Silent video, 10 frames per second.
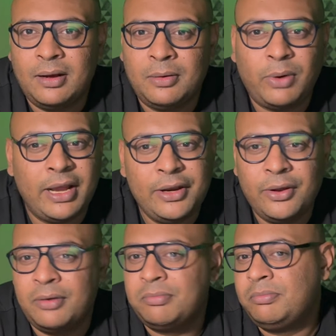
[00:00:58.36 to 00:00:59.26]
while
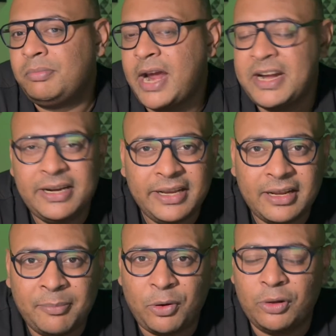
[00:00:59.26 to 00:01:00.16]
you're
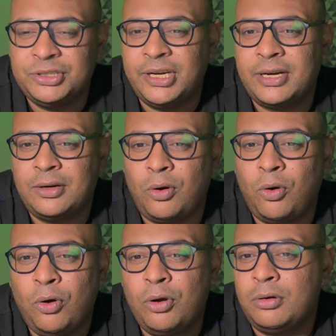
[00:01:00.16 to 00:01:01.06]
editing a project,
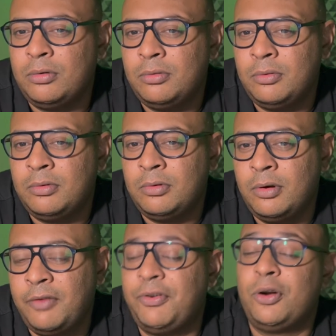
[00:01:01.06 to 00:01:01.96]
or
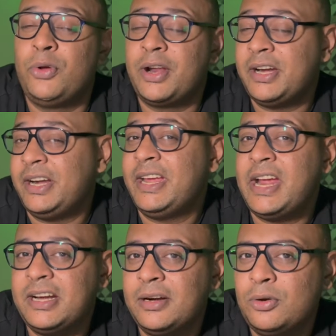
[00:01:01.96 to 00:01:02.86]
if you're doing a
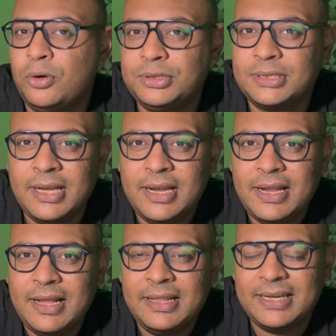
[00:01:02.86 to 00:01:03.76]
dedicated course, that